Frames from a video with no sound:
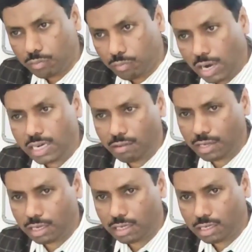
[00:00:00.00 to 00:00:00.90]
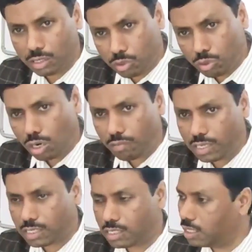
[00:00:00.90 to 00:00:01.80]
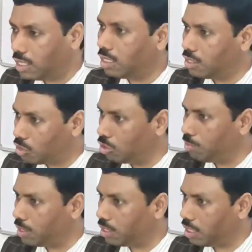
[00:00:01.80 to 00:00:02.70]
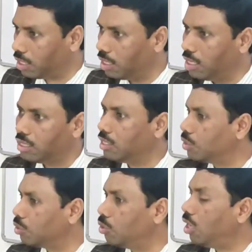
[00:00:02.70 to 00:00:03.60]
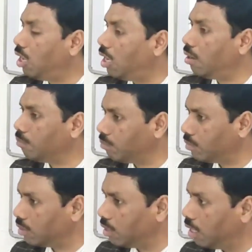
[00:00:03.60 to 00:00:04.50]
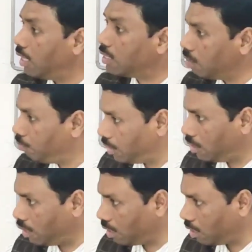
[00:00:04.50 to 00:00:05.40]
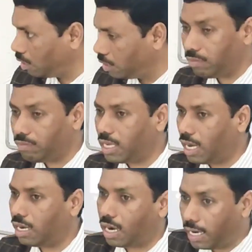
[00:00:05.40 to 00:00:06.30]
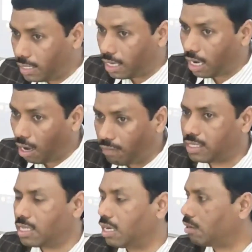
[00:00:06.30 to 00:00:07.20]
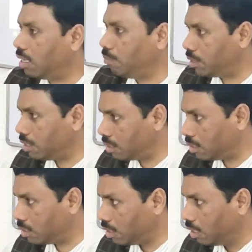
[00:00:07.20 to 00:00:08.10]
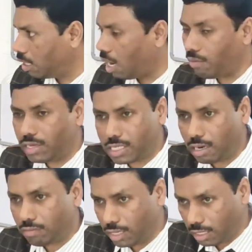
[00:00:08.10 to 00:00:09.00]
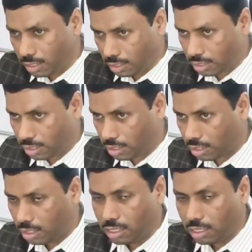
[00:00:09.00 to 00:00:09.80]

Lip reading: 1 hour, 2 hours the needle should be there. There is no harm. Let it be there. If they are under our circumstances, our surveillances,